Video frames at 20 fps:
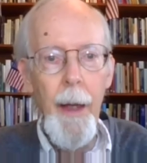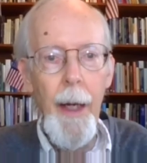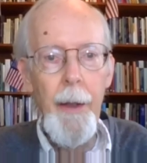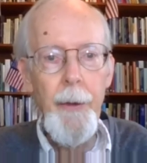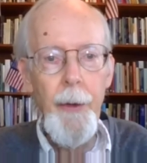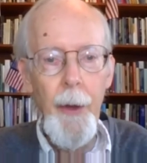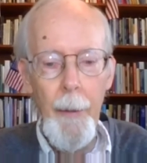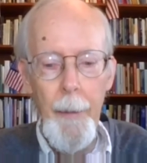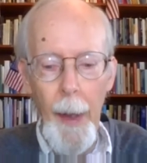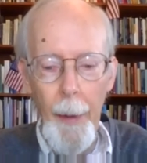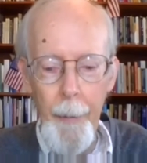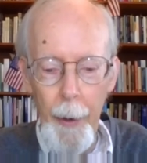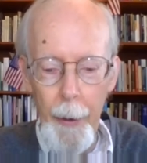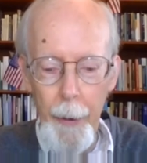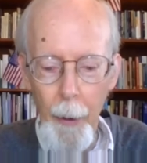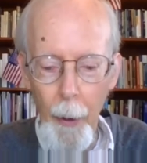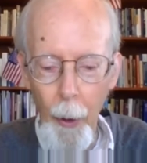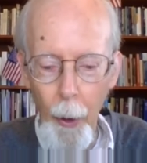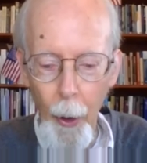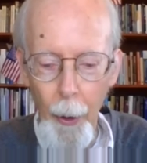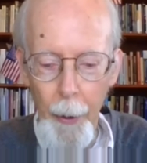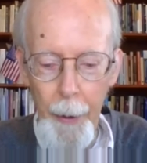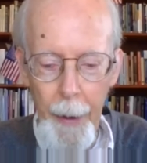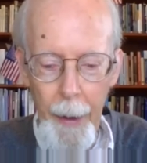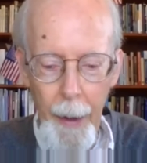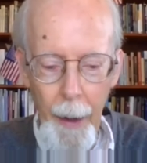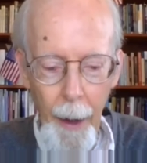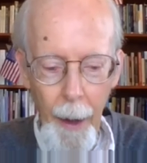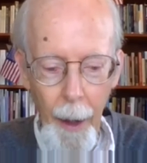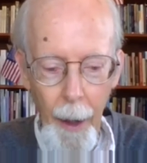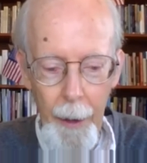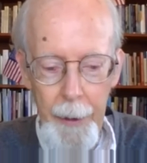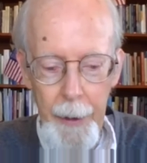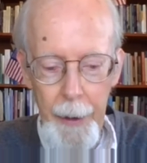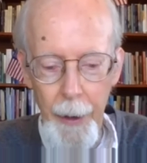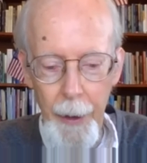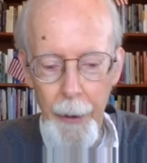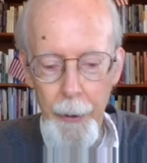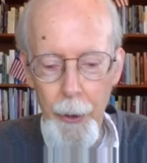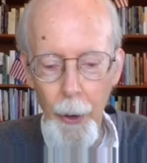Let us remember to hold in our
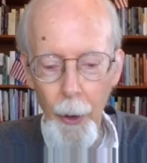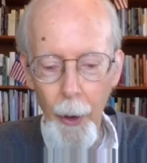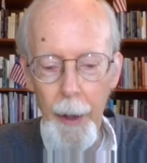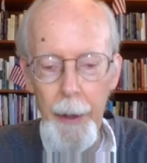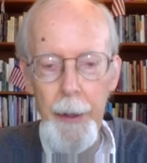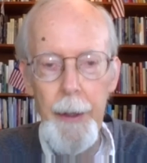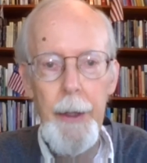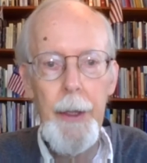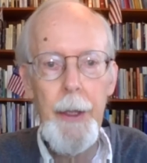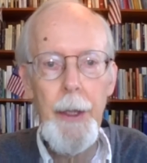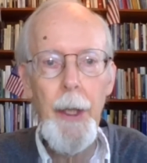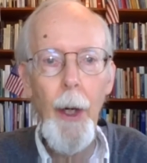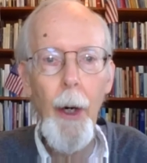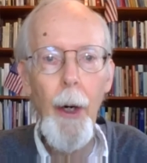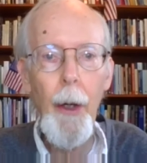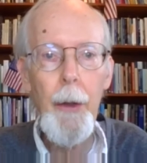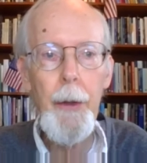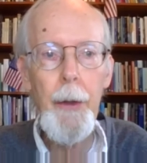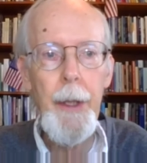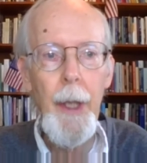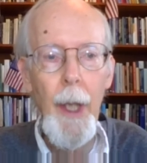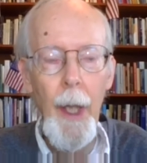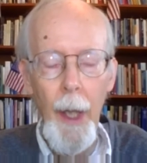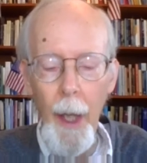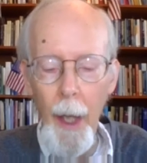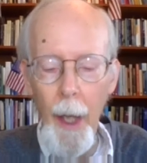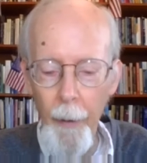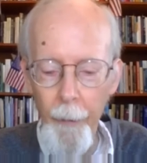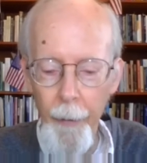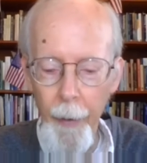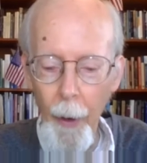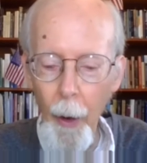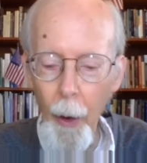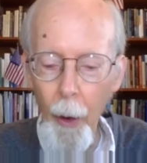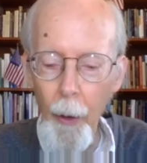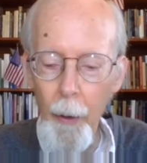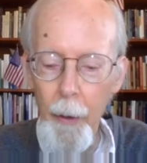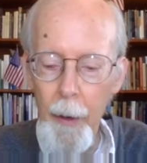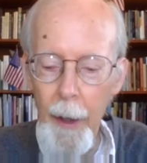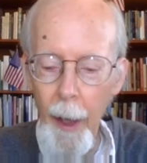hearts the joys and sorrows of the
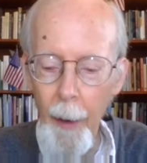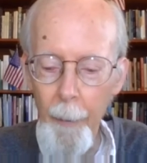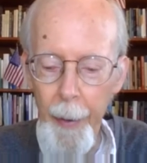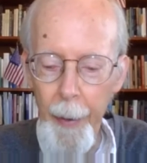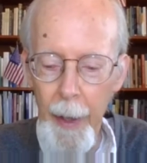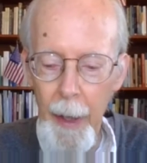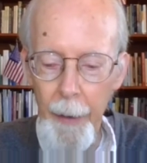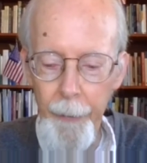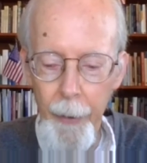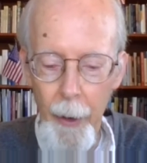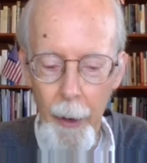whole company